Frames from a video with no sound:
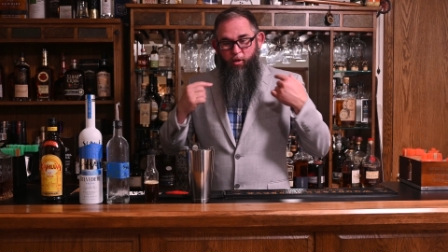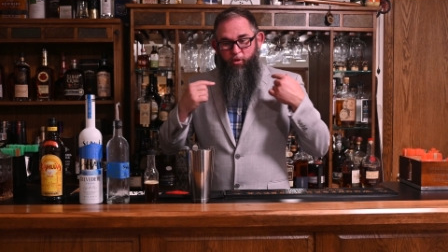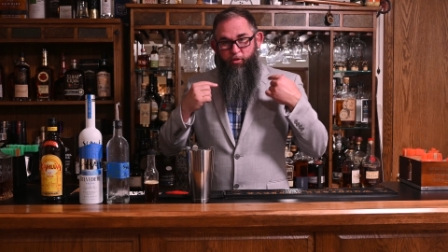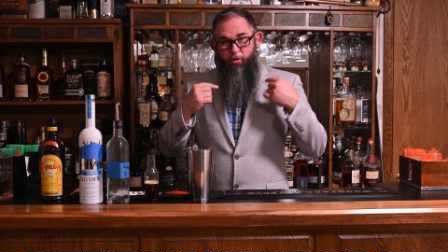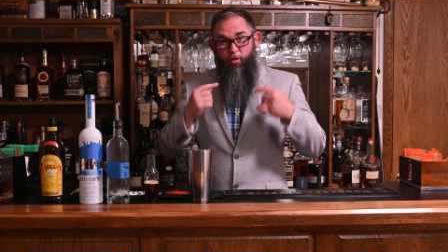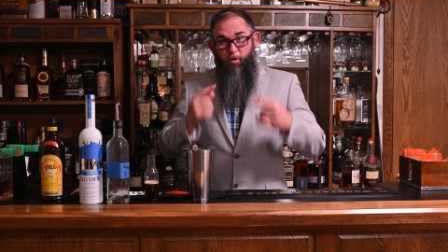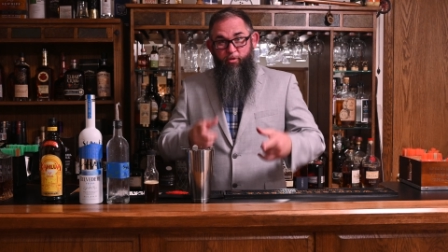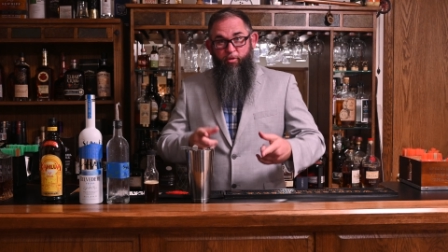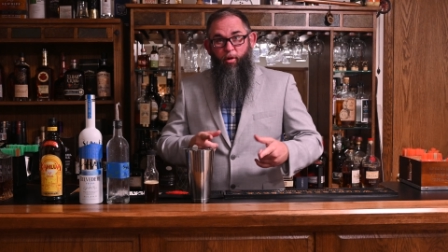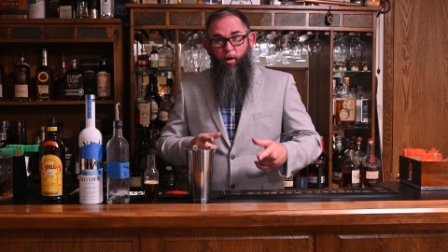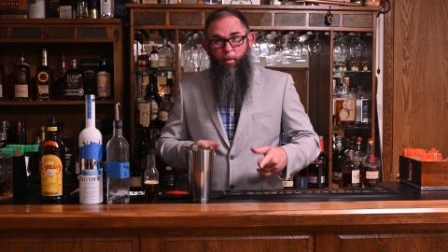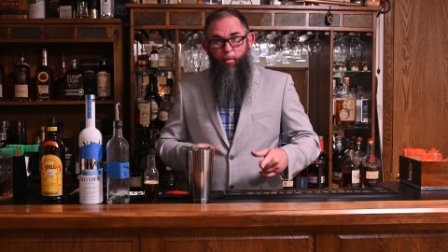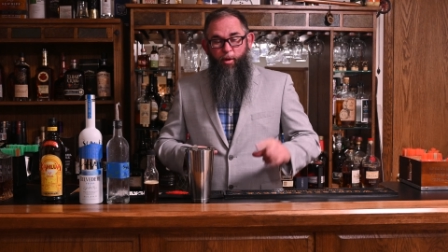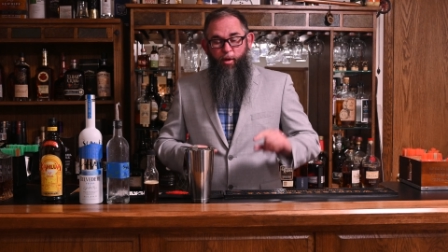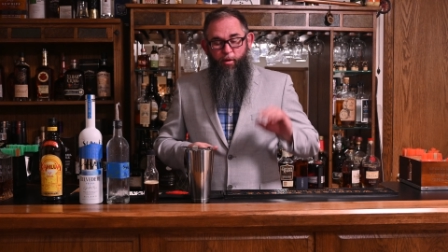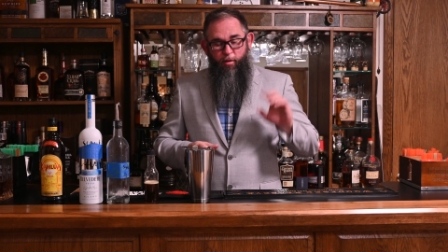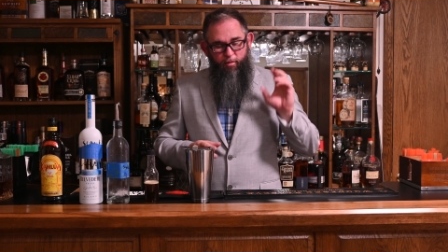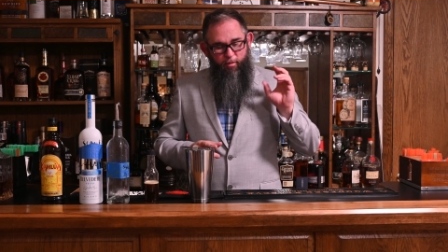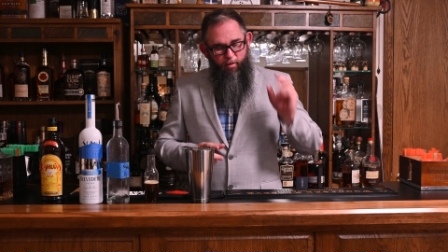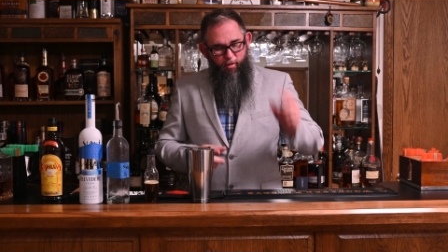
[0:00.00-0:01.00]
So let's grab
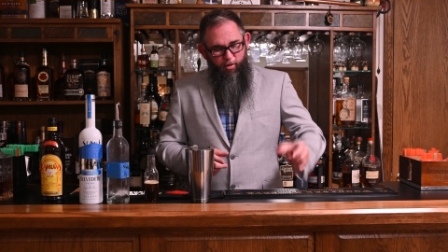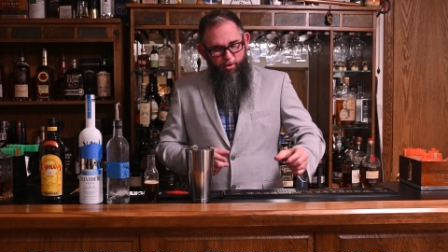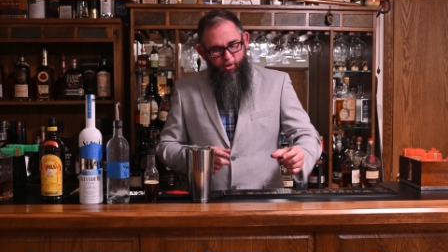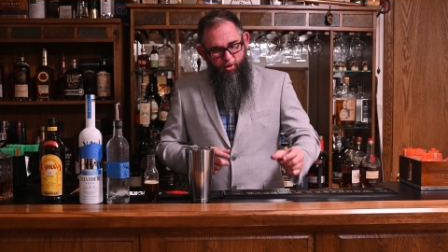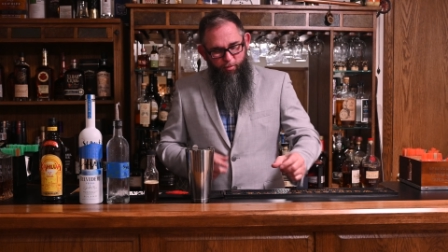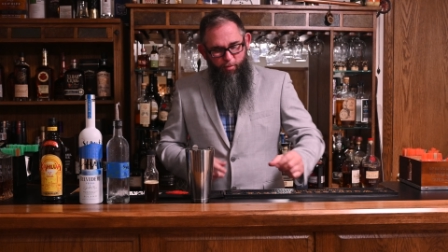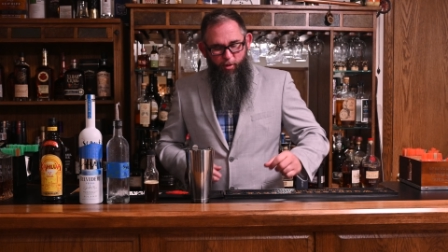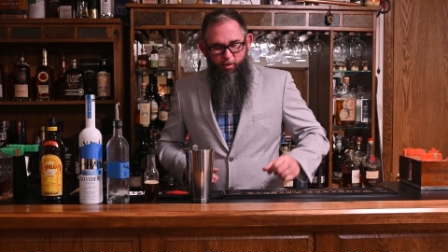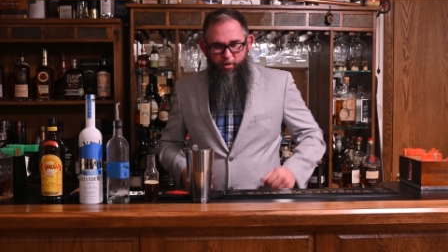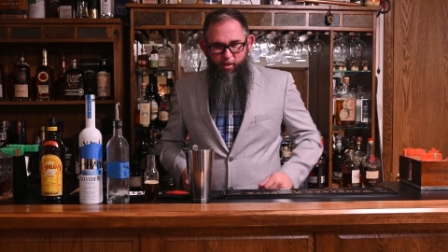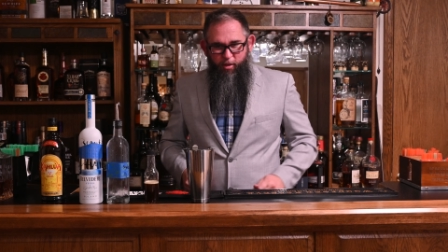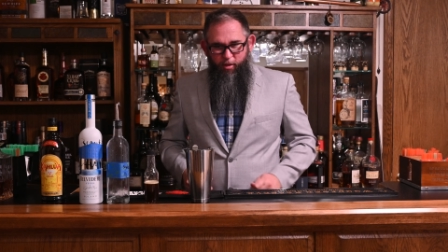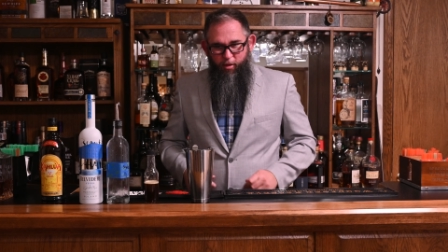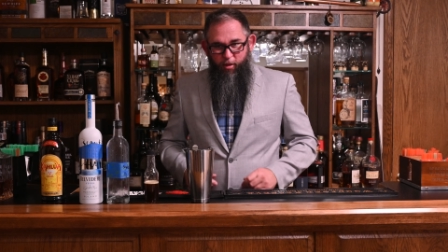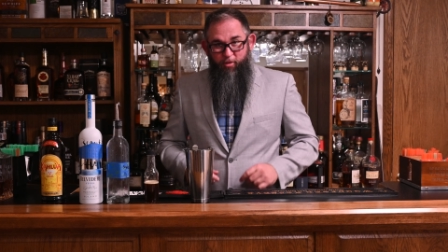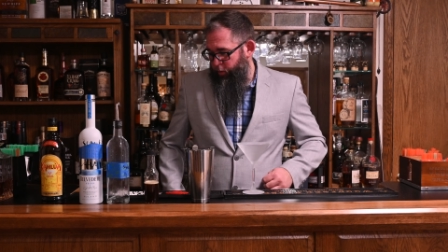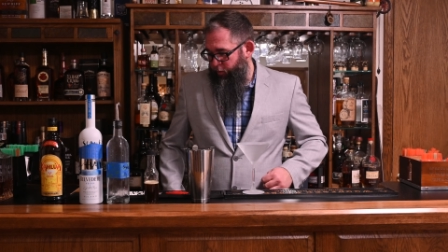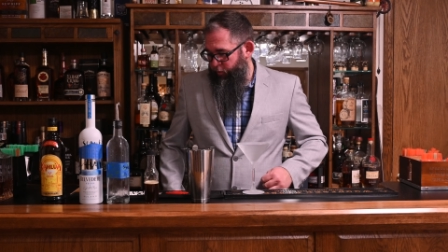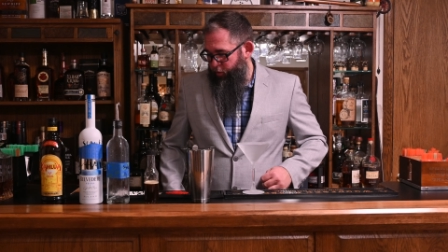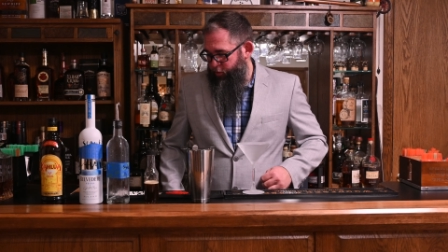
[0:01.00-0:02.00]
our chilled martini
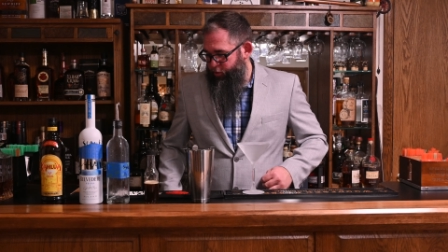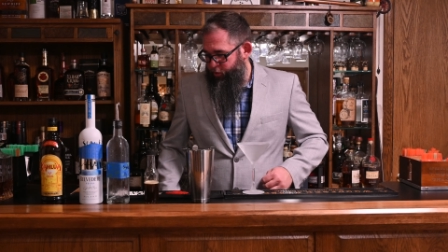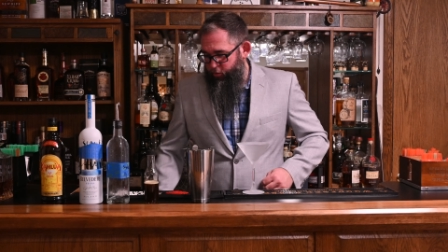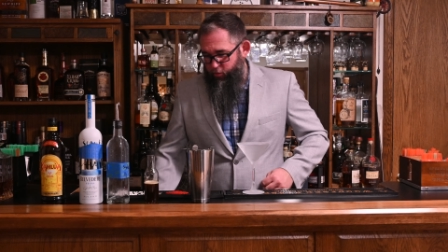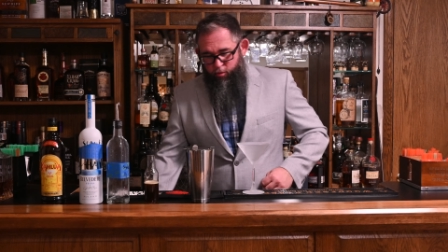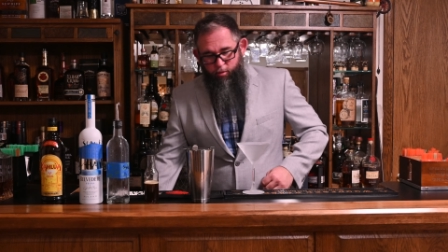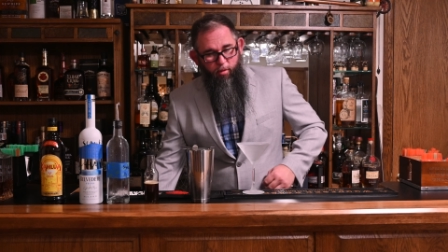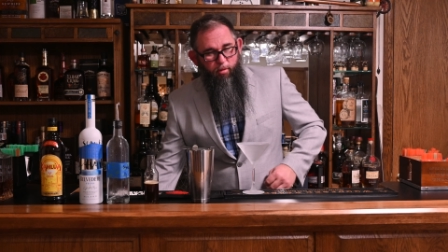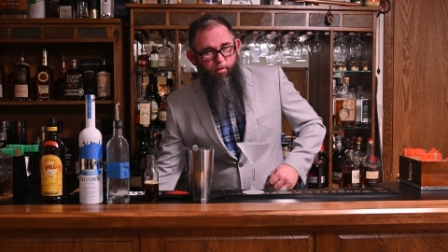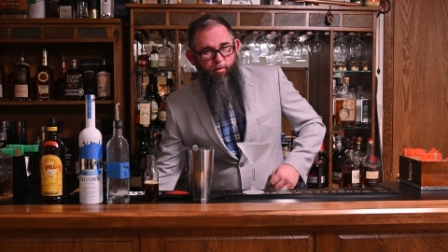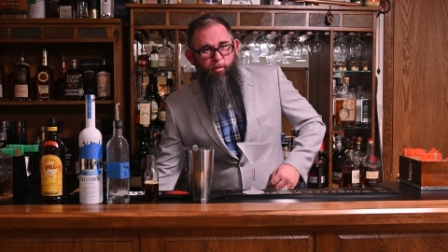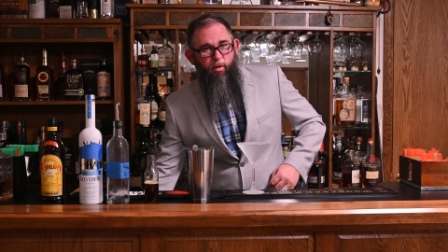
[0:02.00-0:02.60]
glass. We have our chilled